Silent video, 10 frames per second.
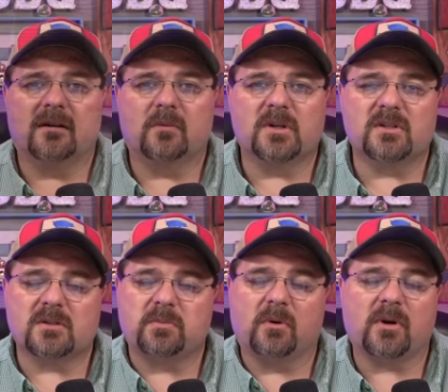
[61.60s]
We
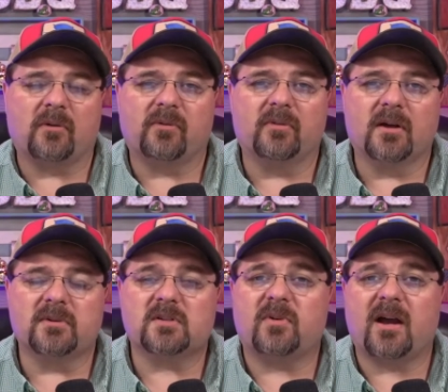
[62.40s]
just pulled off of
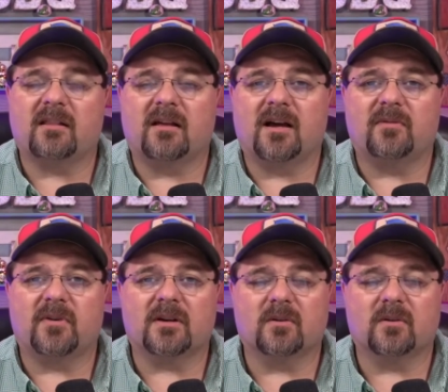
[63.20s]
Lovey's Fat Life and going